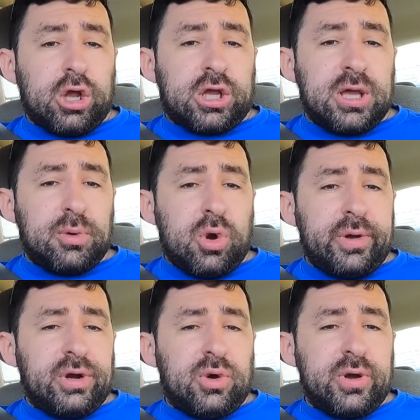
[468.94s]
Keep
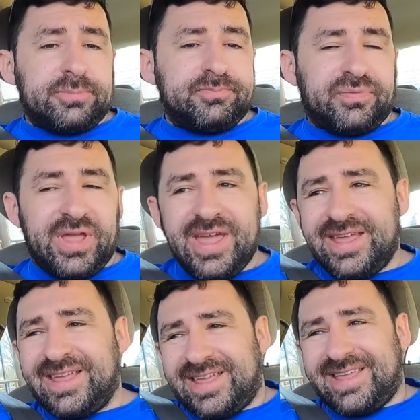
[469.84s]
going, don't
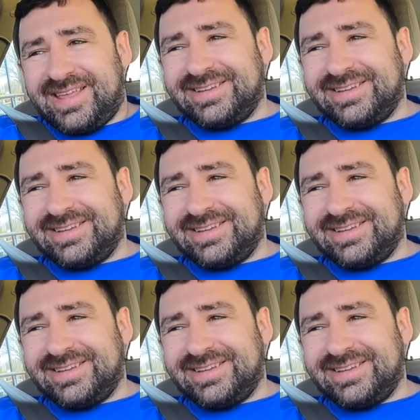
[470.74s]
we?